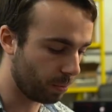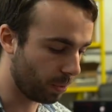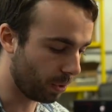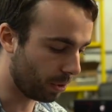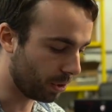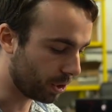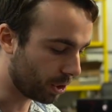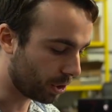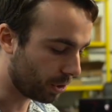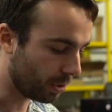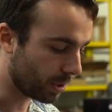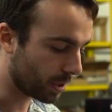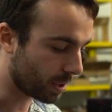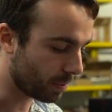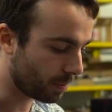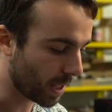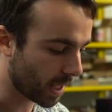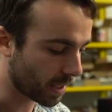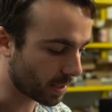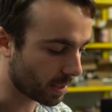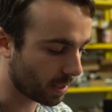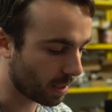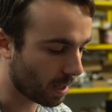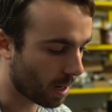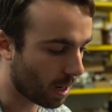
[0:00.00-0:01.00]
we were just doing some
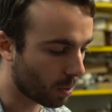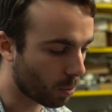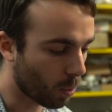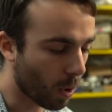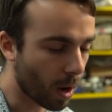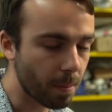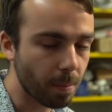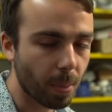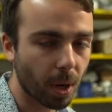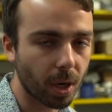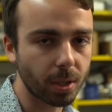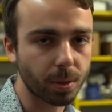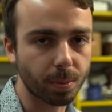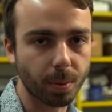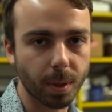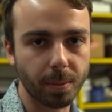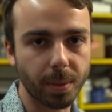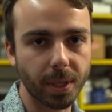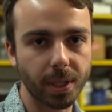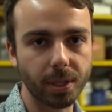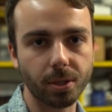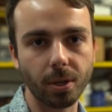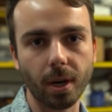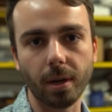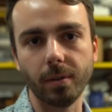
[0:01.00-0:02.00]
testing on one parts per
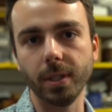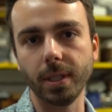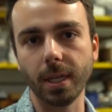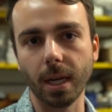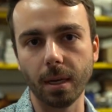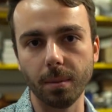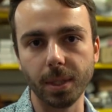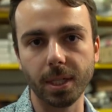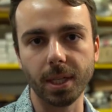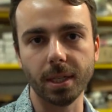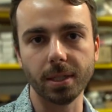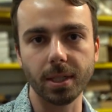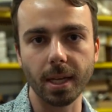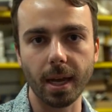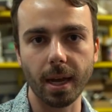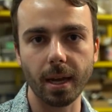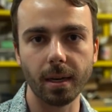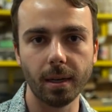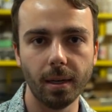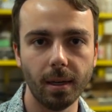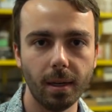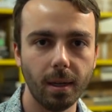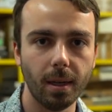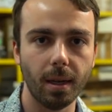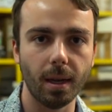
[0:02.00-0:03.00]
bin, so every time it does that,
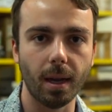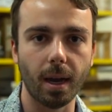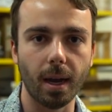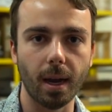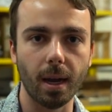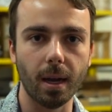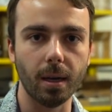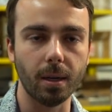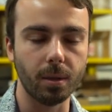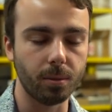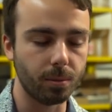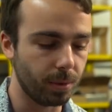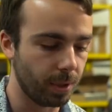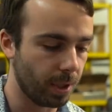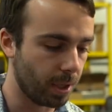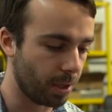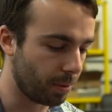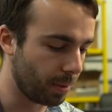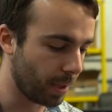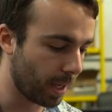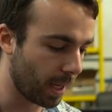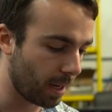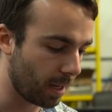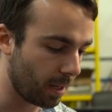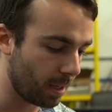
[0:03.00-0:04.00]
uh, you know,
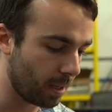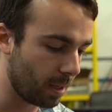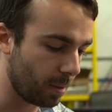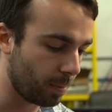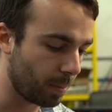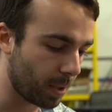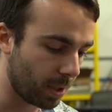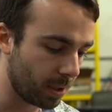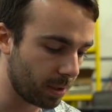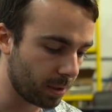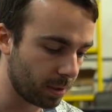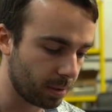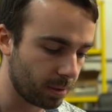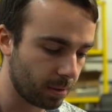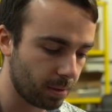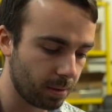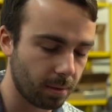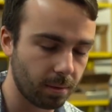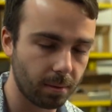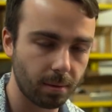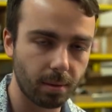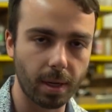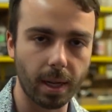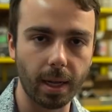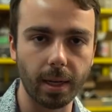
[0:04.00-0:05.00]
we get a, a part
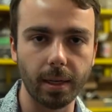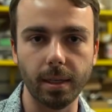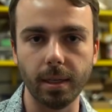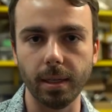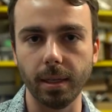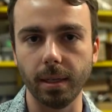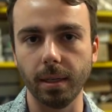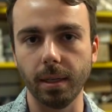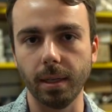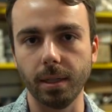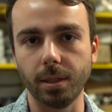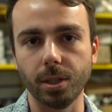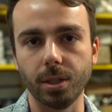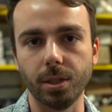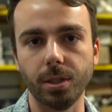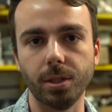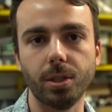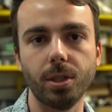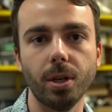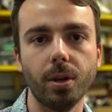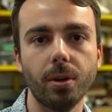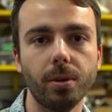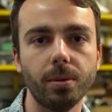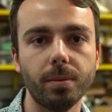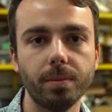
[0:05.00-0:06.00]
and it, it
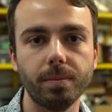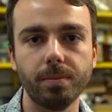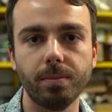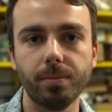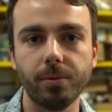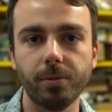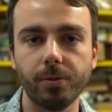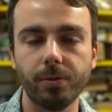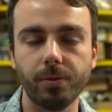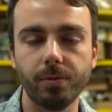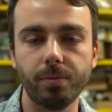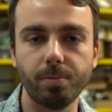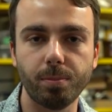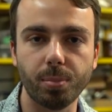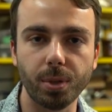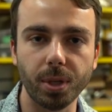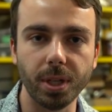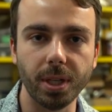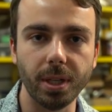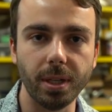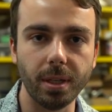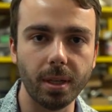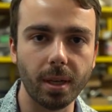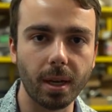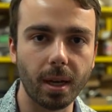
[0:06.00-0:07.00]
turns. So
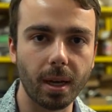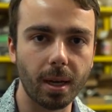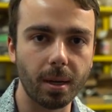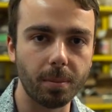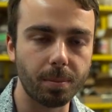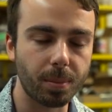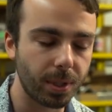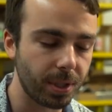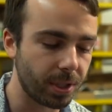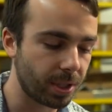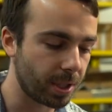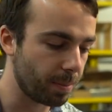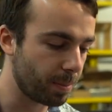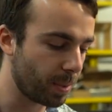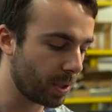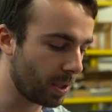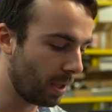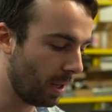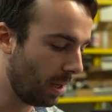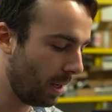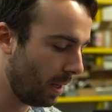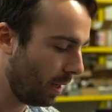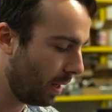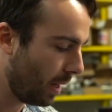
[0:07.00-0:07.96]
pretty, uh, pretty simple.